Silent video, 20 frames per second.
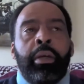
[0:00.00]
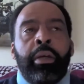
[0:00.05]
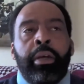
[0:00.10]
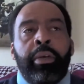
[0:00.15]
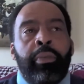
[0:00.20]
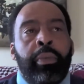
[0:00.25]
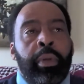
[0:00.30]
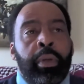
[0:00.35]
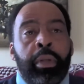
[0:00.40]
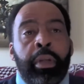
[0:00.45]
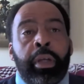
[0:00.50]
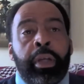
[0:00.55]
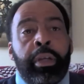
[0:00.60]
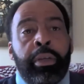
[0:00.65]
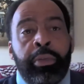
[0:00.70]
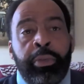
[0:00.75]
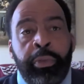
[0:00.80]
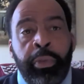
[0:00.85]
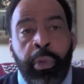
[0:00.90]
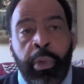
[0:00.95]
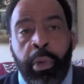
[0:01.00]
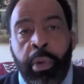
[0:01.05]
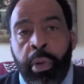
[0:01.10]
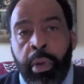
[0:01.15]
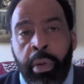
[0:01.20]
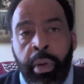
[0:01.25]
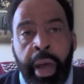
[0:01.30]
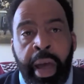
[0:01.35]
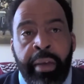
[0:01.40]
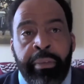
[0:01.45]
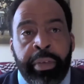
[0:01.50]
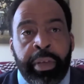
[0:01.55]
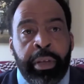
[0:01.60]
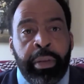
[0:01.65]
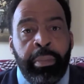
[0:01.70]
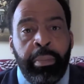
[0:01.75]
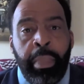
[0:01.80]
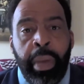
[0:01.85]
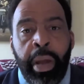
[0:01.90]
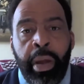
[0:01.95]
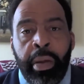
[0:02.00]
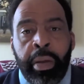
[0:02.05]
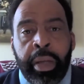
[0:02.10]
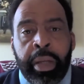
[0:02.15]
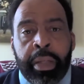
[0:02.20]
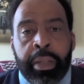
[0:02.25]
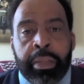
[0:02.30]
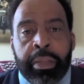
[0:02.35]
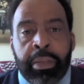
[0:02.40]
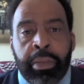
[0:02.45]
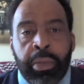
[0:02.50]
If we're looking for African Americans,